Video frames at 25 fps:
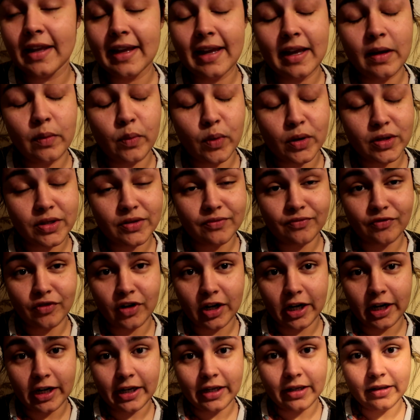it wasn't
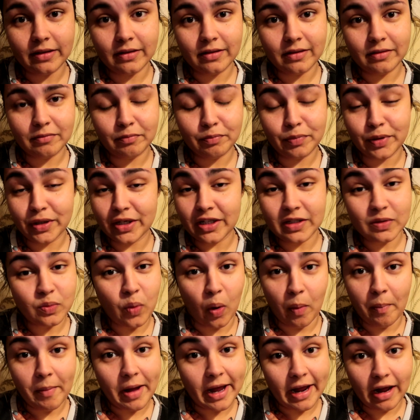right, but it's
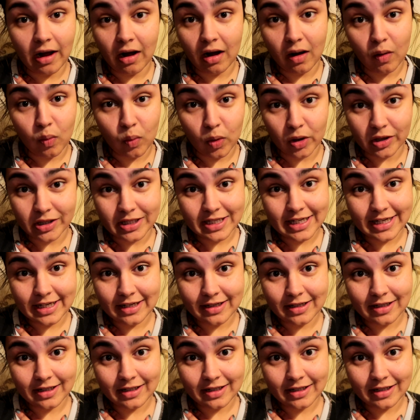what my heart wanted.